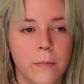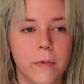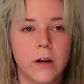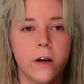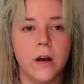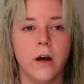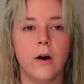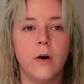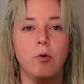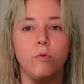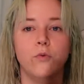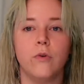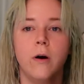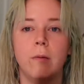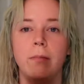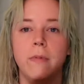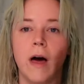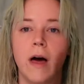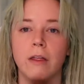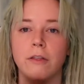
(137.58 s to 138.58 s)
going to
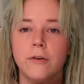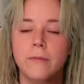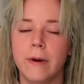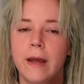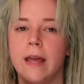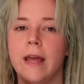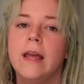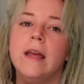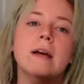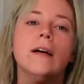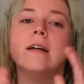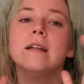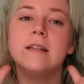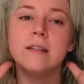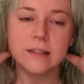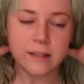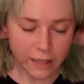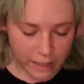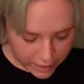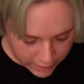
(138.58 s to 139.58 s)
rub that through my
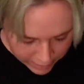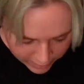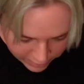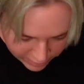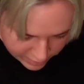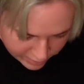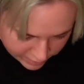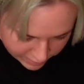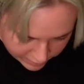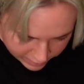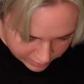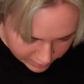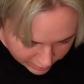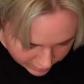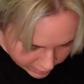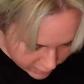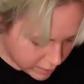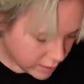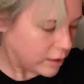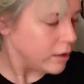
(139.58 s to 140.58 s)
hands and just
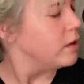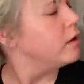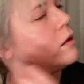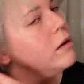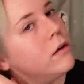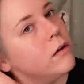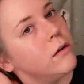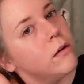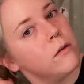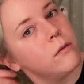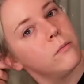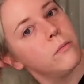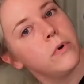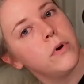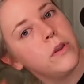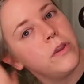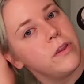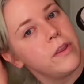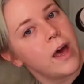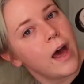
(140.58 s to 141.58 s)

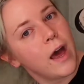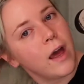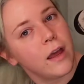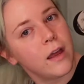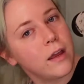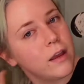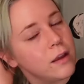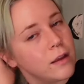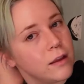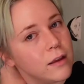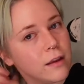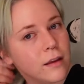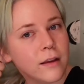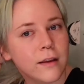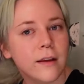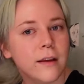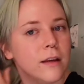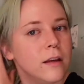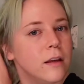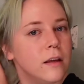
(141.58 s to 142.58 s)
put that
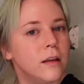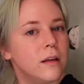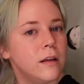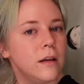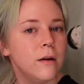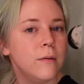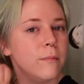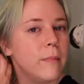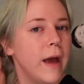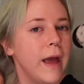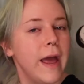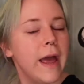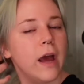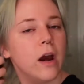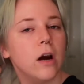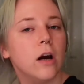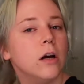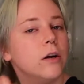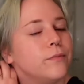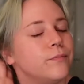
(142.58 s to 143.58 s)
in my
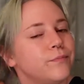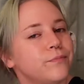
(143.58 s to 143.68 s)
hair.